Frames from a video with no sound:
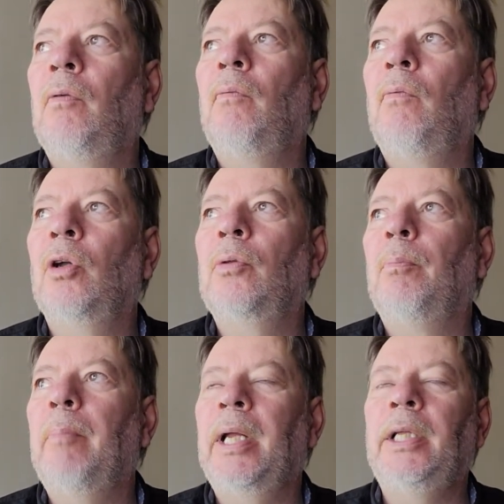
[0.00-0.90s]
what
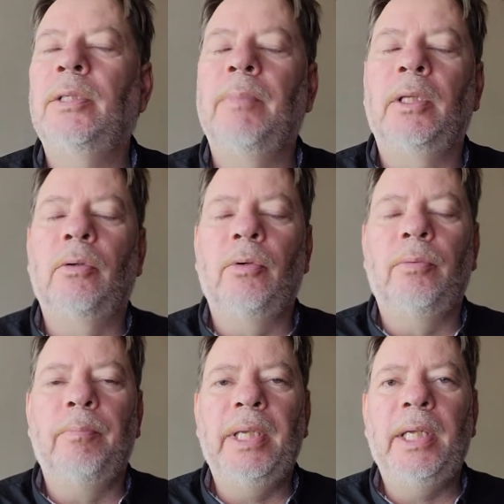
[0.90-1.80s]
management could
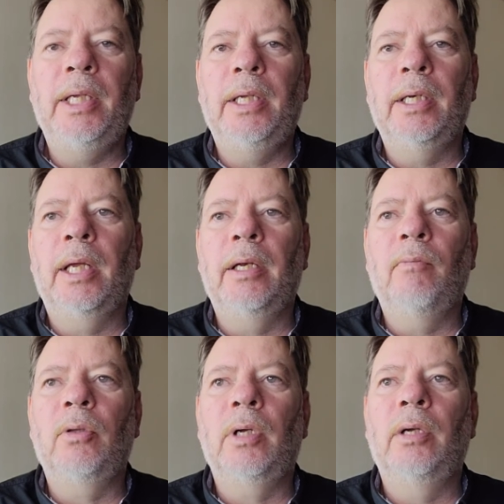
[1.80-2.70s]
mean and
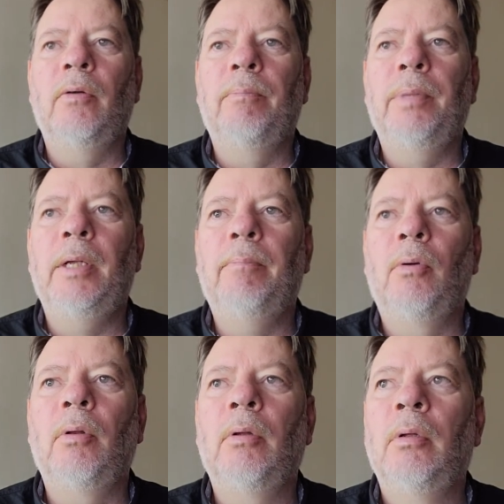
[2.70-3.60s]
what kind of
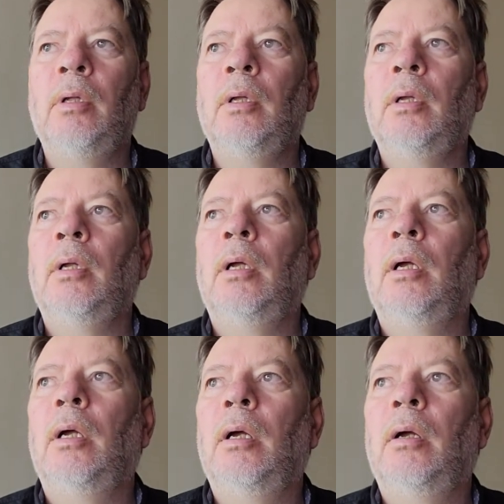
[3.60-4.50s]
people
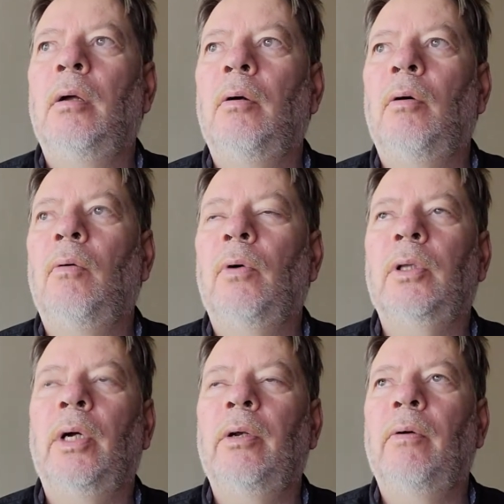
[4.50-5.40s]
or what
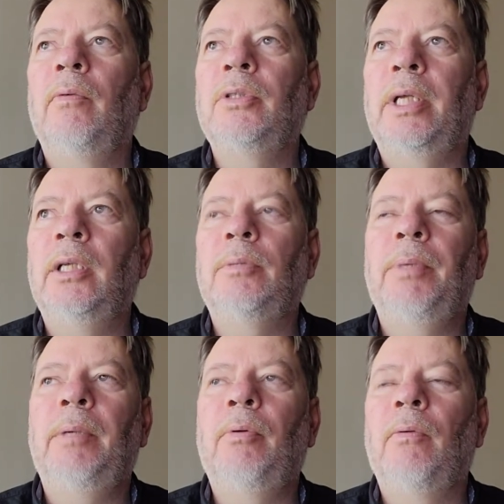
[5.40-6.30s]
kind of skills
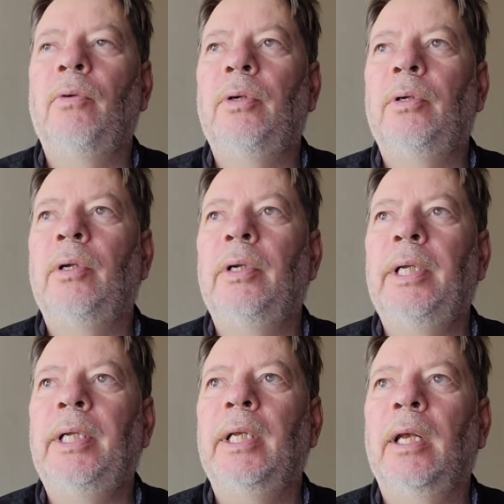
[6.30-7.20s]
people would
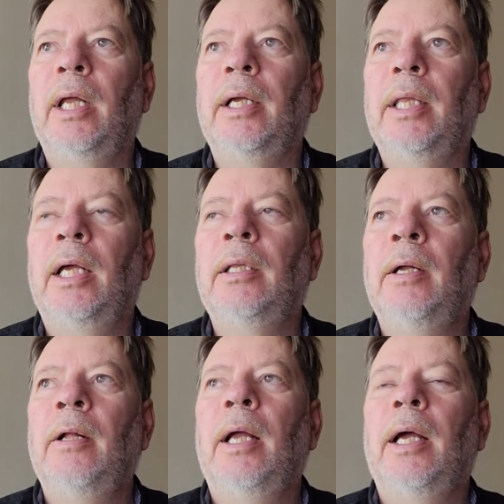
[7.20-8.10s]
need and like that.
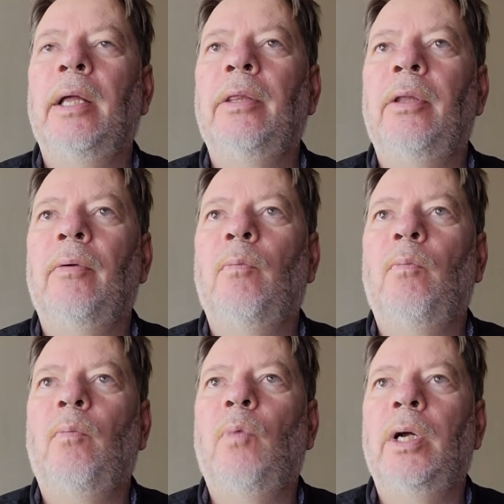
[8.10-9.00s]

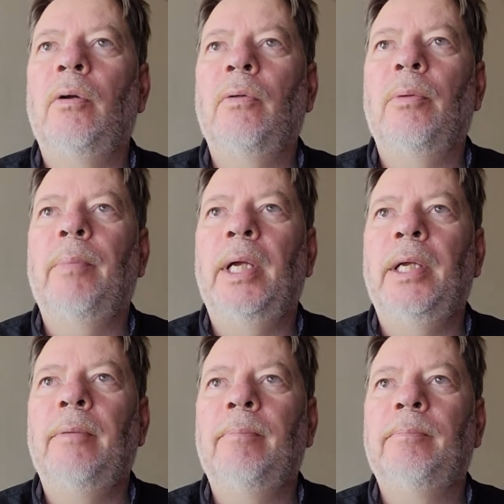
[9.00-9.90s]
And one of the
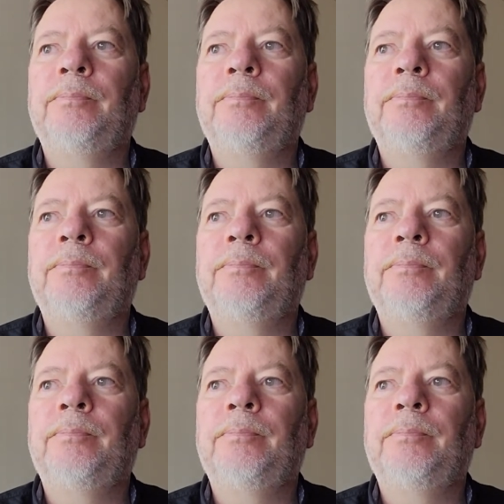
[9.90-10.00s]
main